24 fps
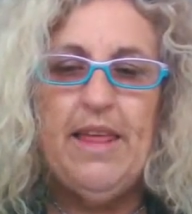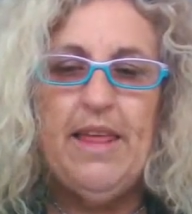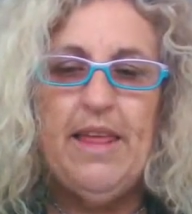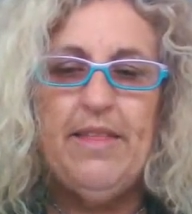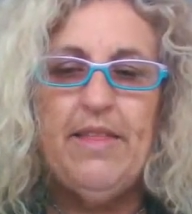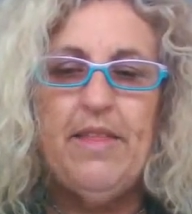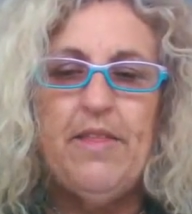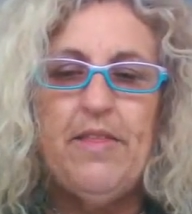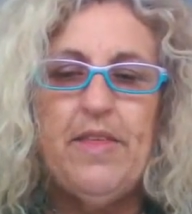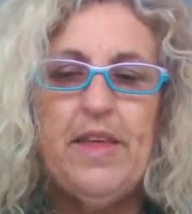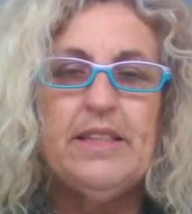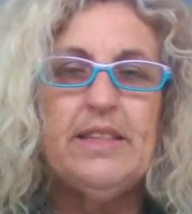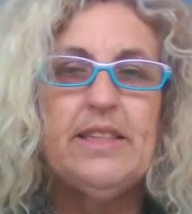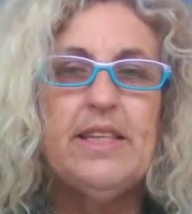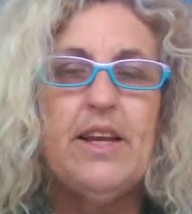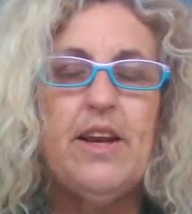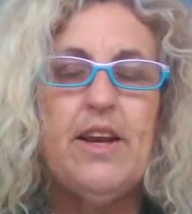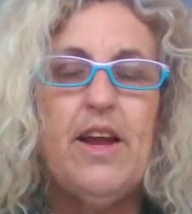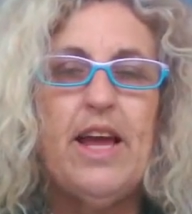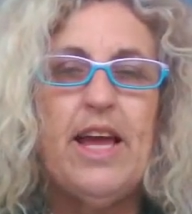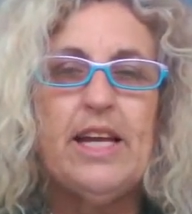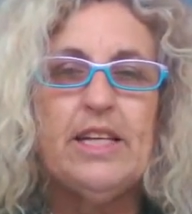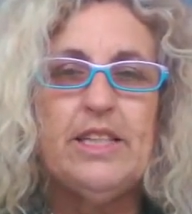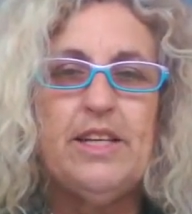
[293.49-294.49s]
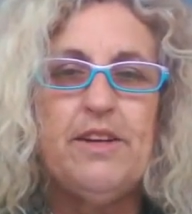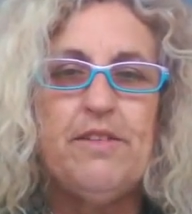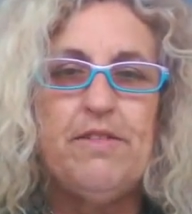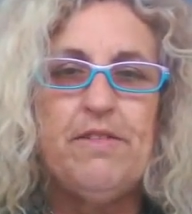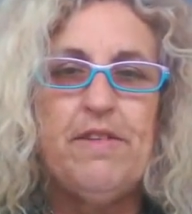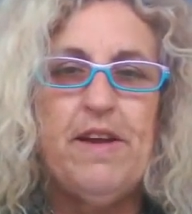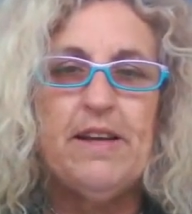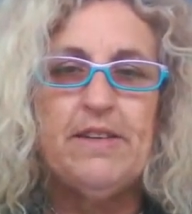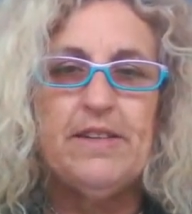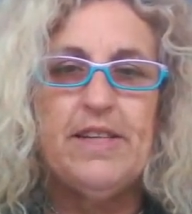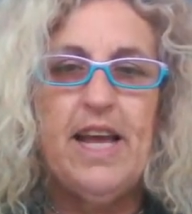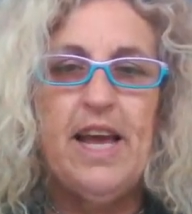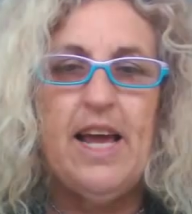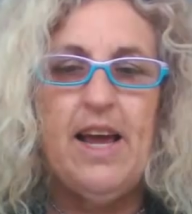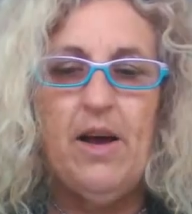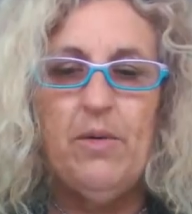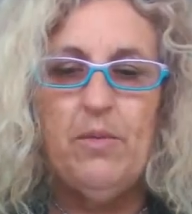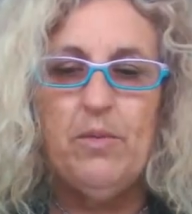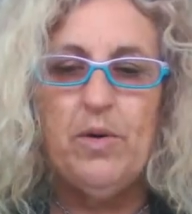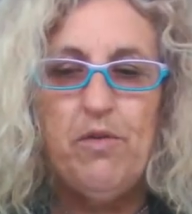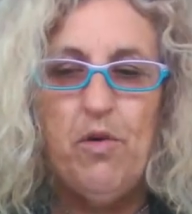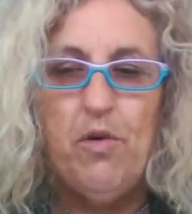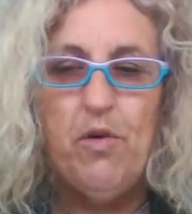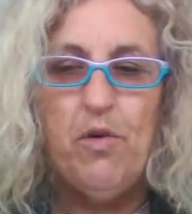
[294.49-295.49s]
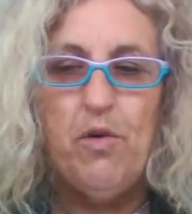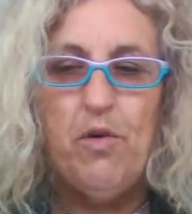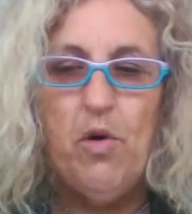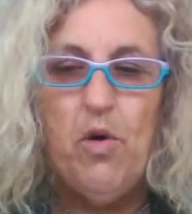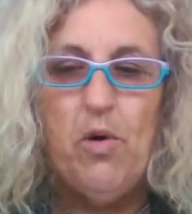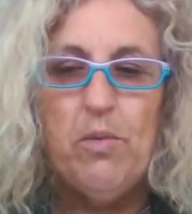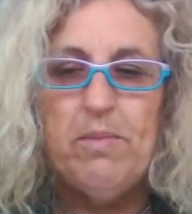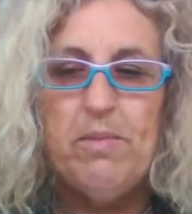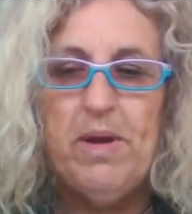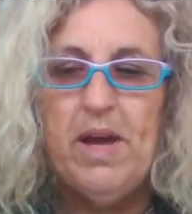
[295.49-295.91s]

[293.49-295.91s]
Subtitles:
And the things that I actually found out were the four